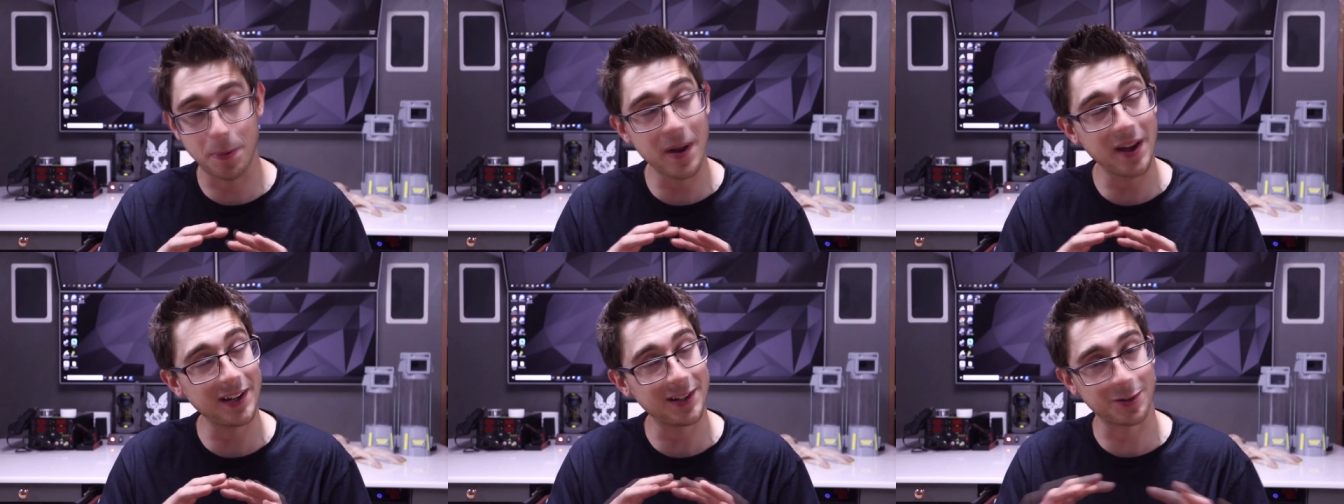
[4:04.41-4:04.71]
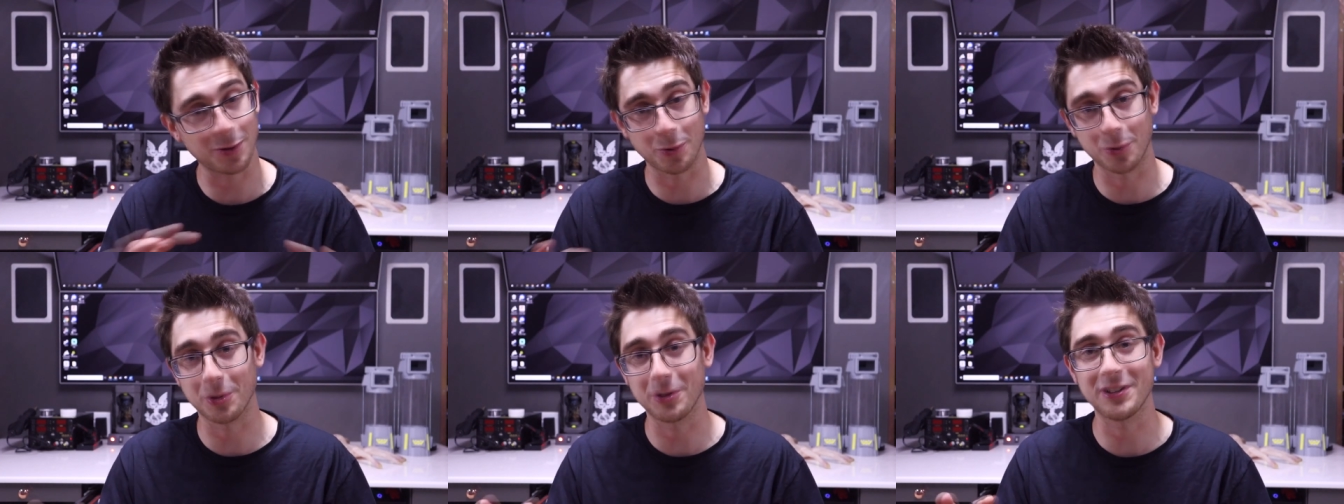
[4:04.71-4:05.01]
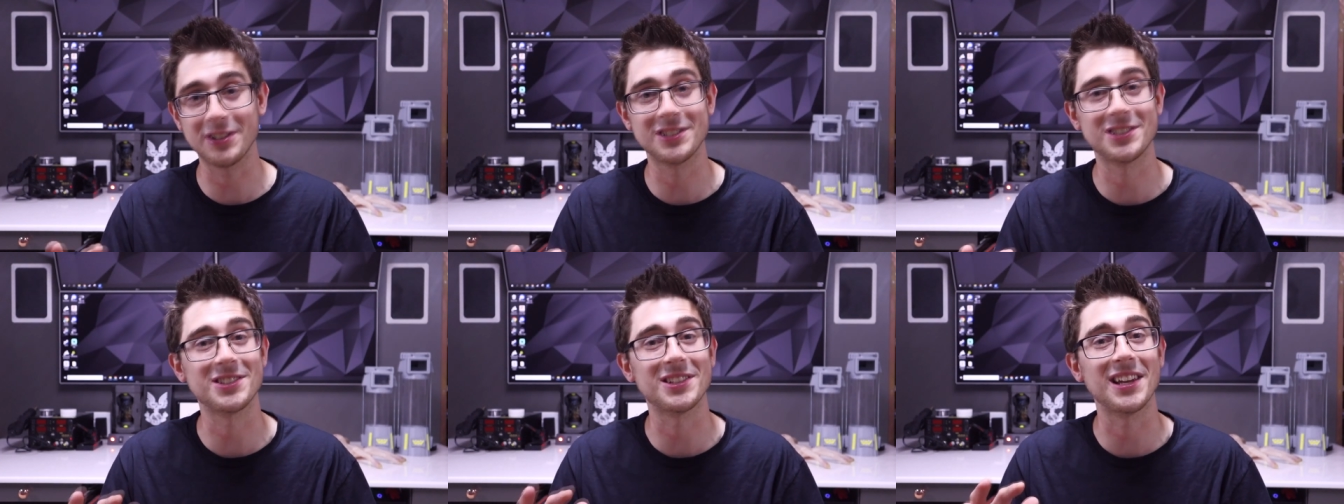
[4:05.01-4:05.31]
be
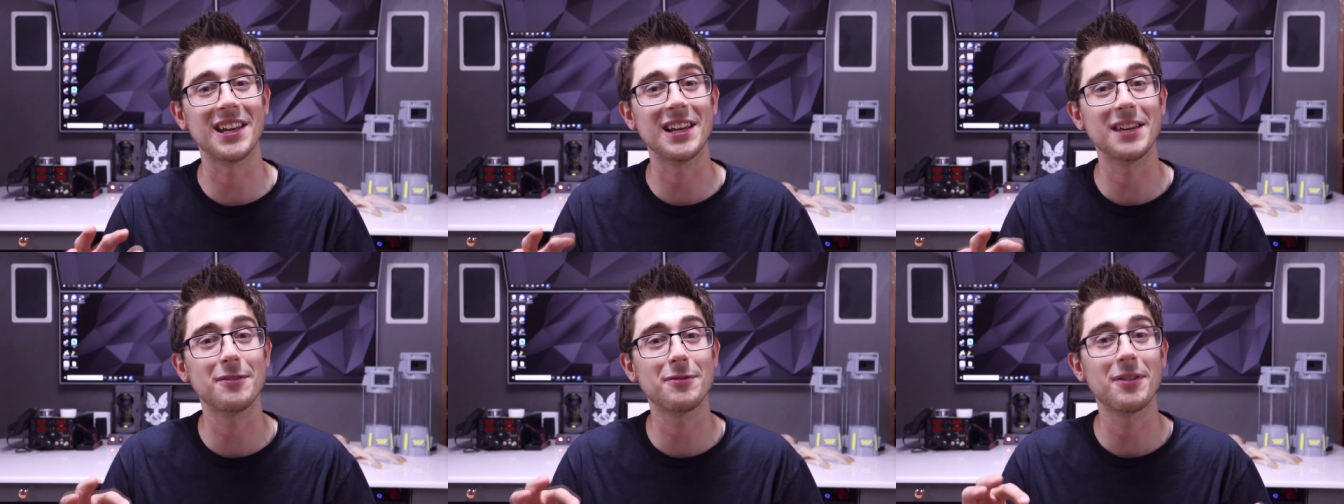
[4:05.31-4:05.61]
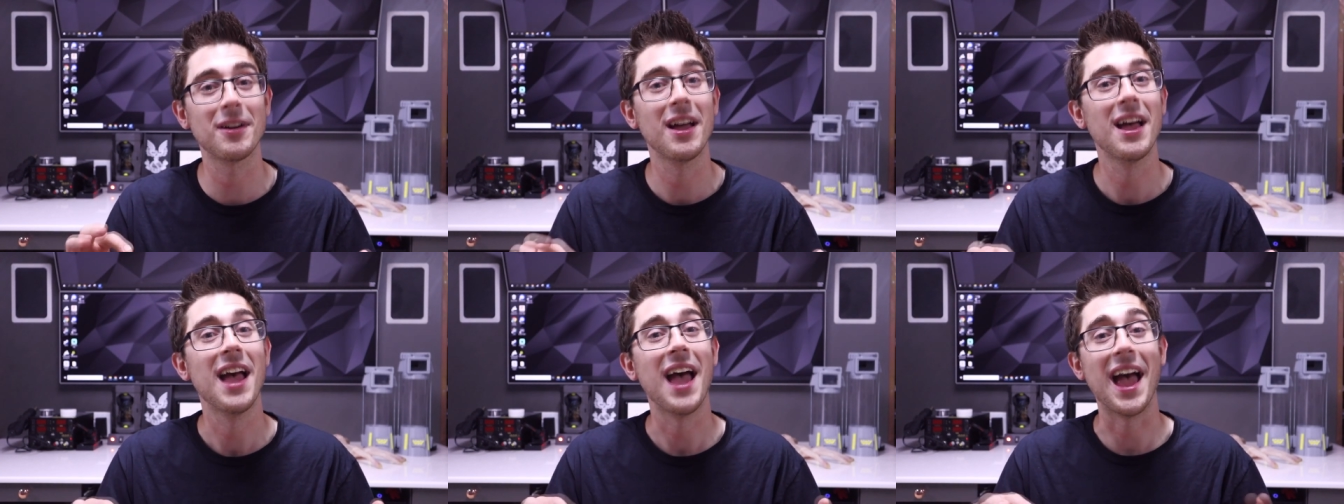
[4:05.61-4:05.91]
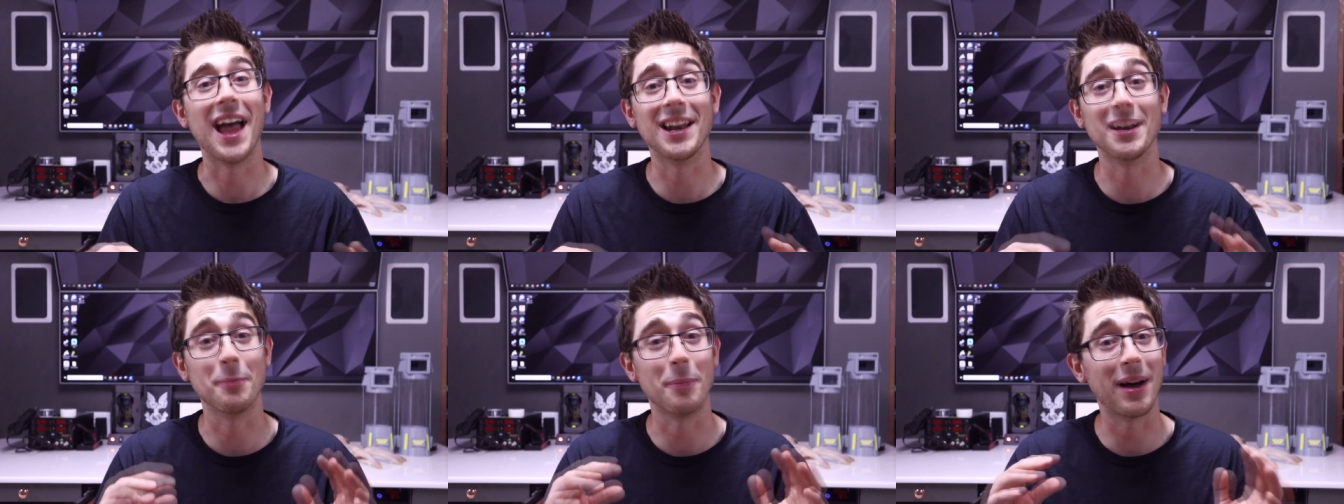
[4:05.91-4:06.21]
totally safe,
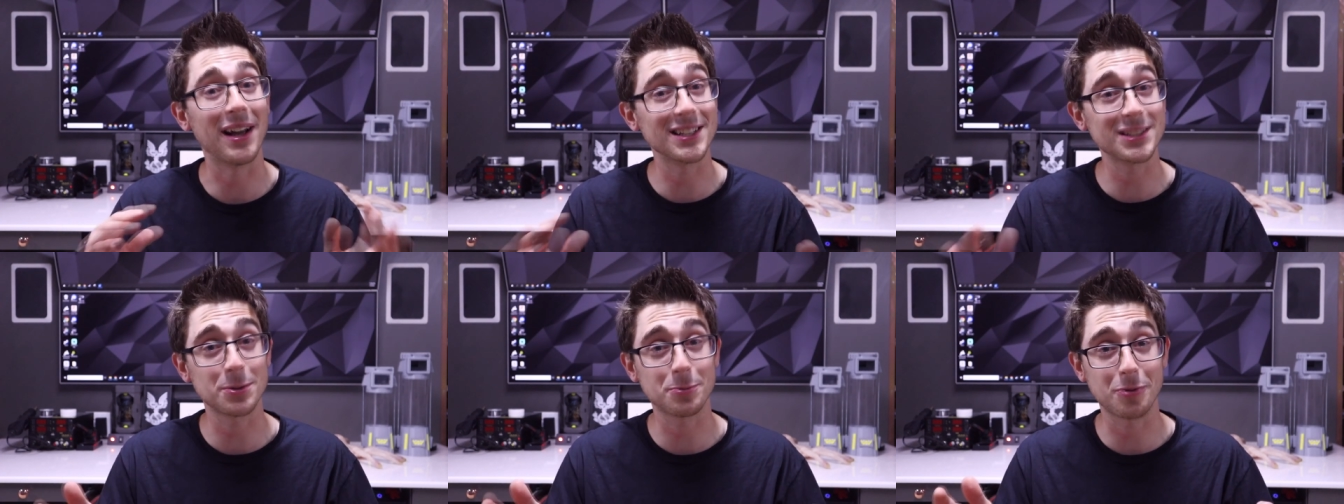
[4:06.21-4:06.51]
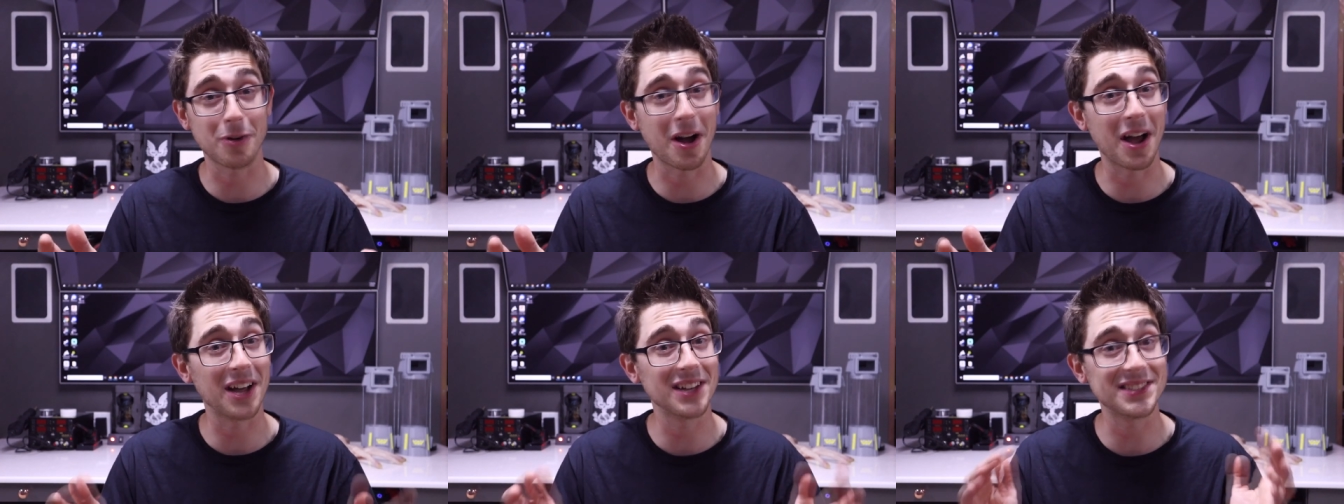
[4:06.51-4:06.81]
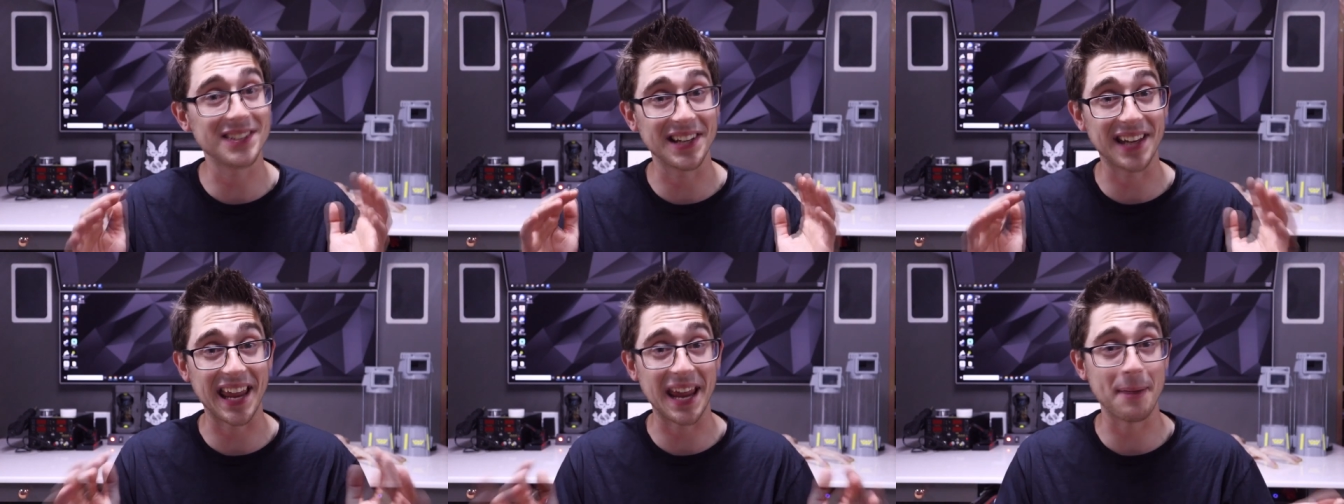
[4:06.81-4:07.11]
and to my surprise,
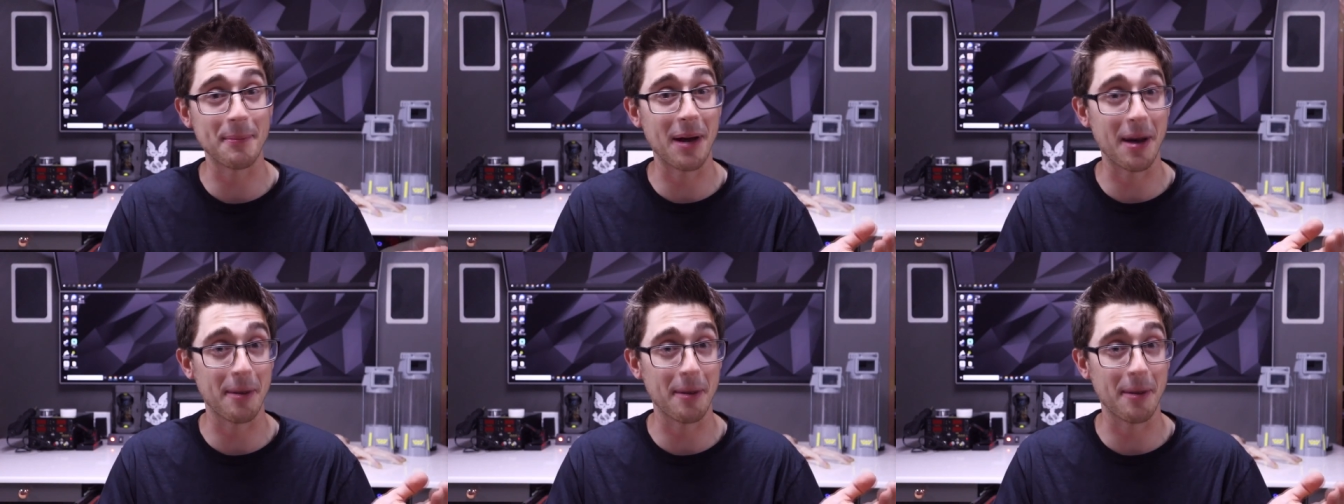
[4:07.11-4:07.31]
it came